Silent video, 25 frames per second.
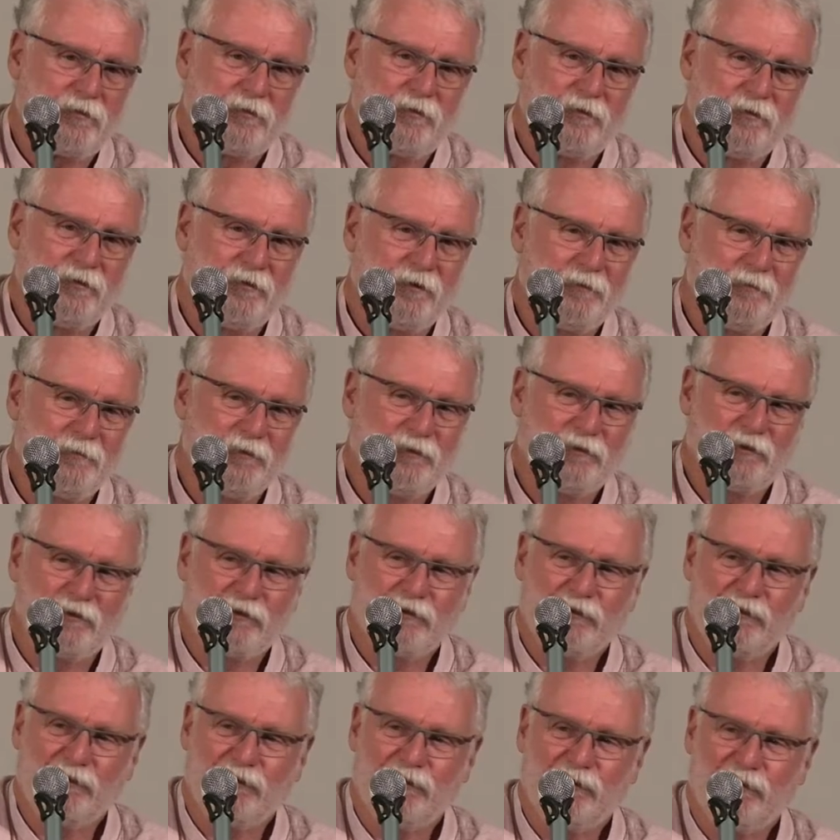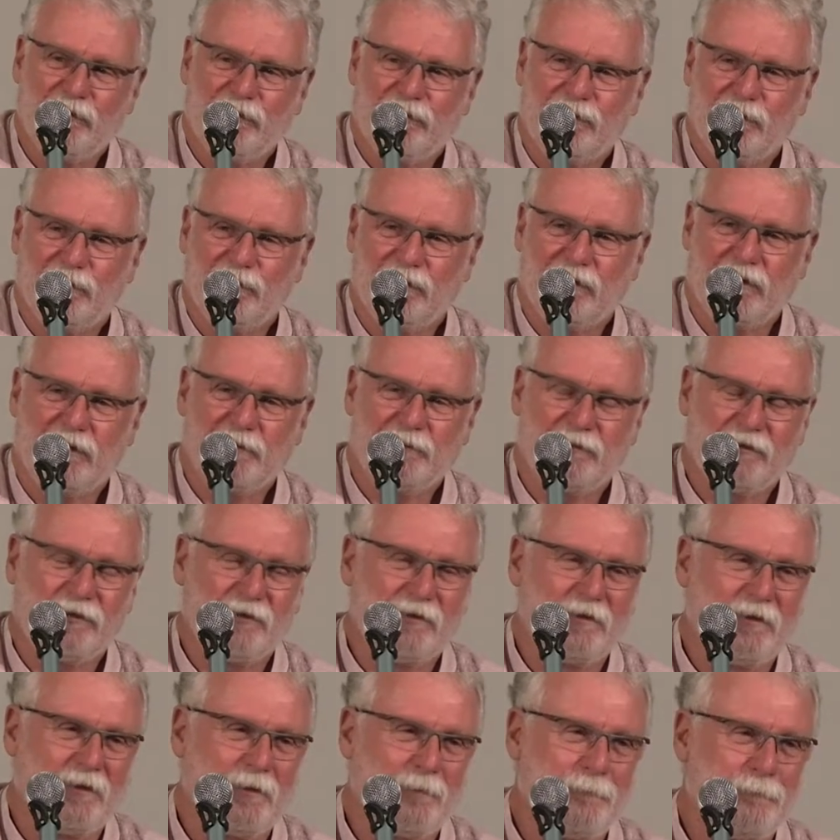that musicians do from time to
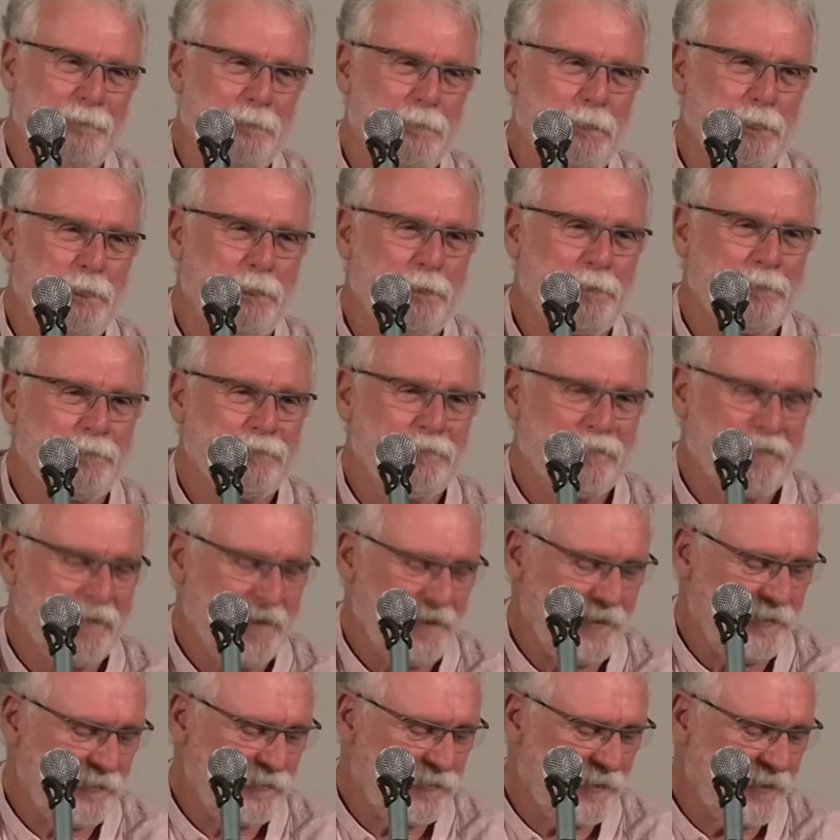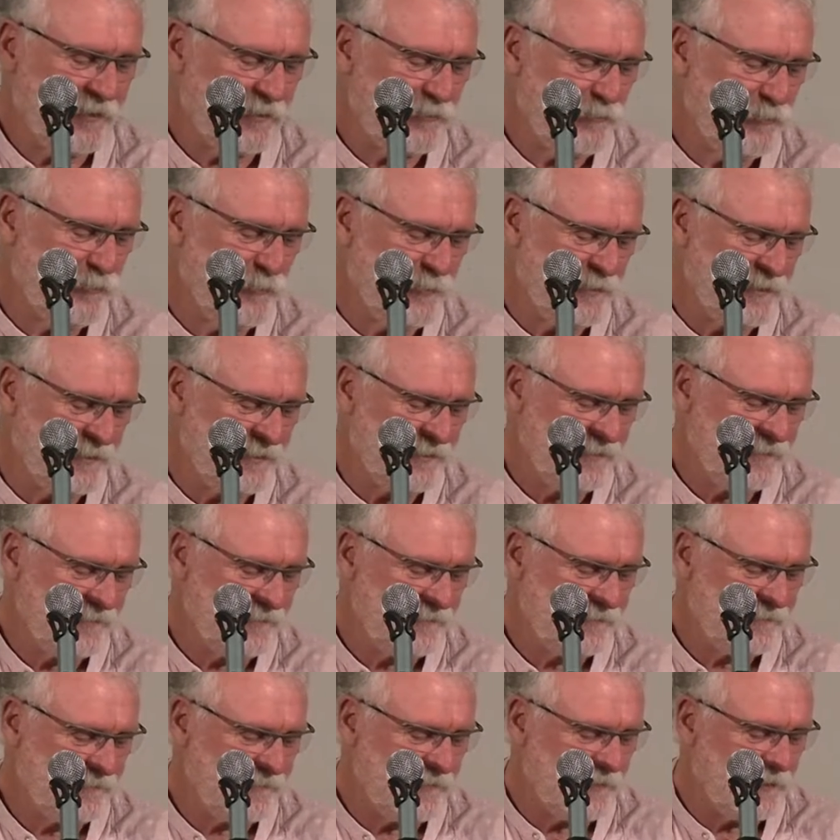time. And so I tour
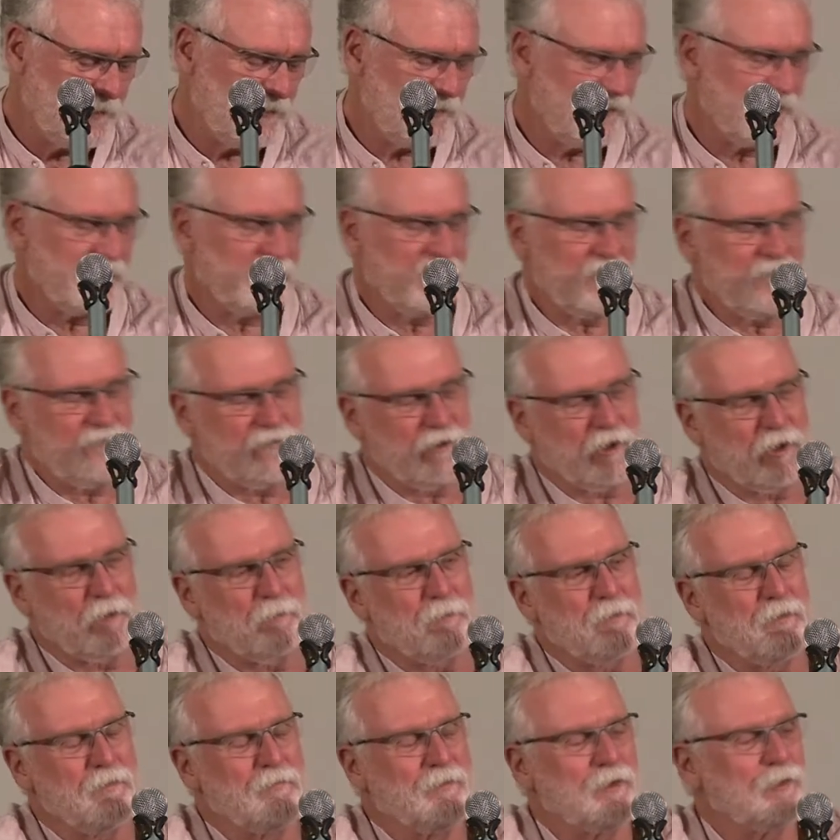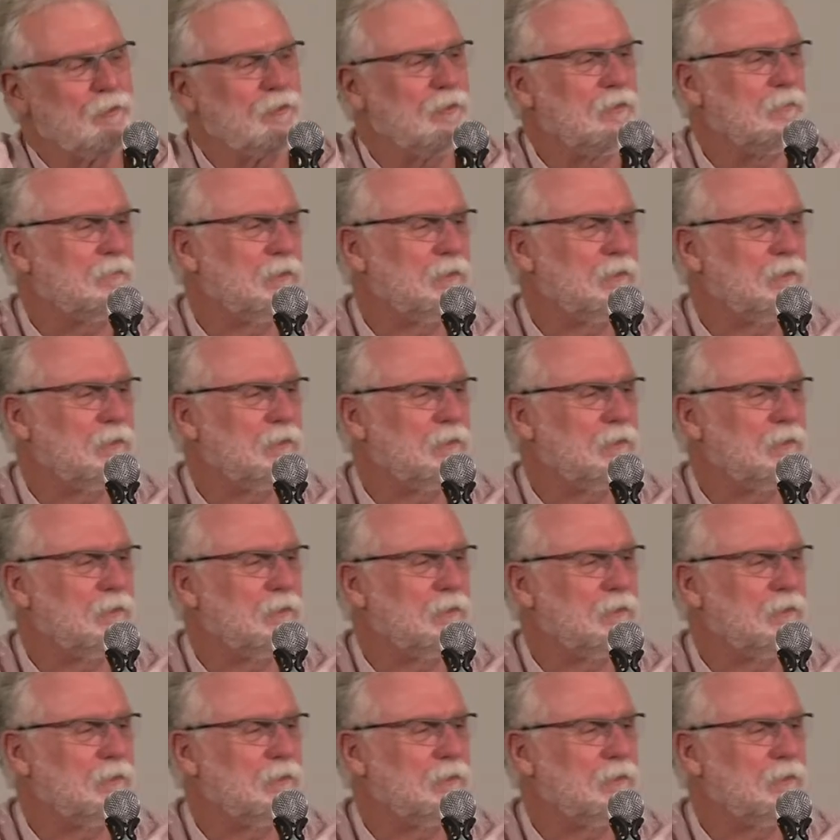around South Africa promoting my